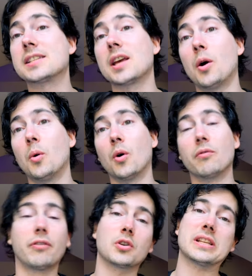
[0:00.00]
so
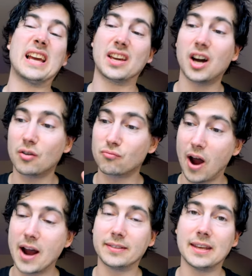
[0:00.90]
unfortunately I can't
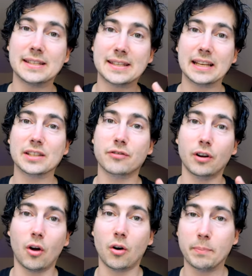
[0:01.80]
ride these things for
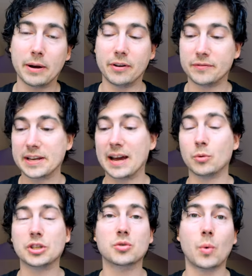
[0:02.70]
a long period of time,
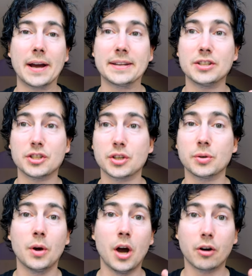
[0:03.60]
which is why I didn't
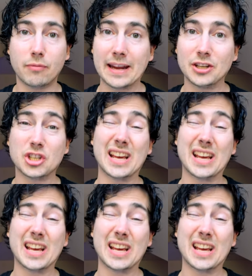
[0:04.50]
do a range